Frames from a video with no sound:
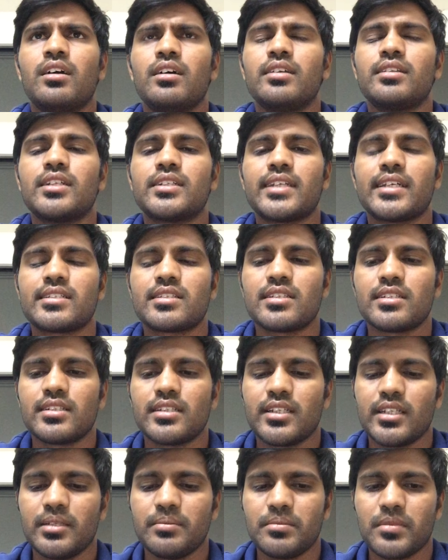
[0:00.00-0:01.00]
In the testing
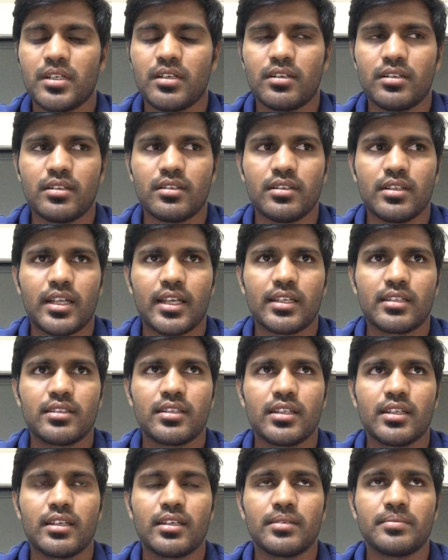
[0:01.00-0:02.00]
team, like
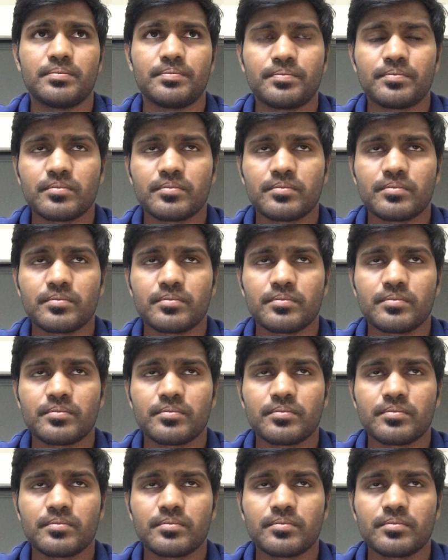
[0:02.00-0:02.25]
they